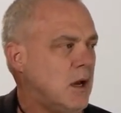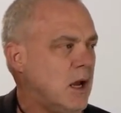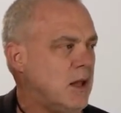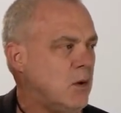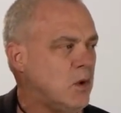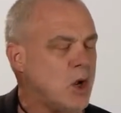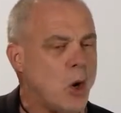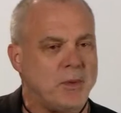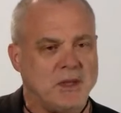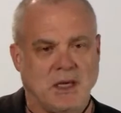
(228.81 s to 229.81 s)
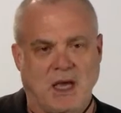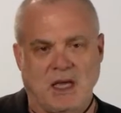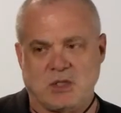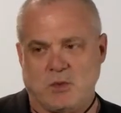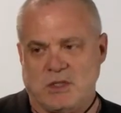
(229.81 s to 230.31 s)
and then reopen the
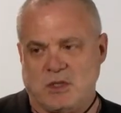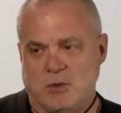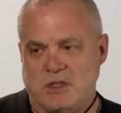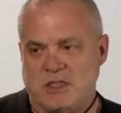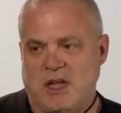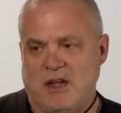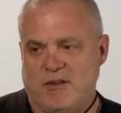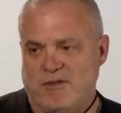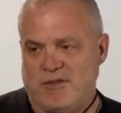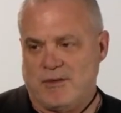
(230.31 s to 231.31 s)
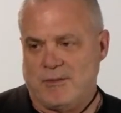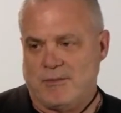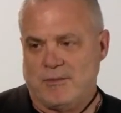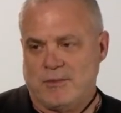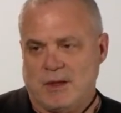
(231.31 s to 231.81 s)
gates once it was safe
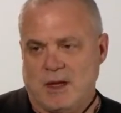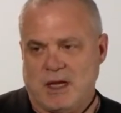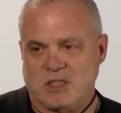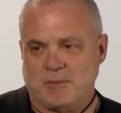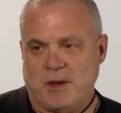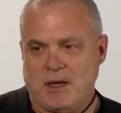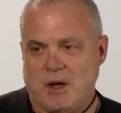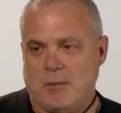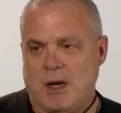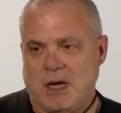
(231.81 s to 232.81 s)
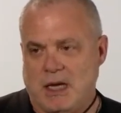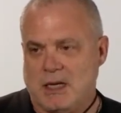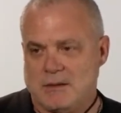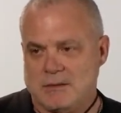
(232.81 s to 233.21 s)
and spend our money.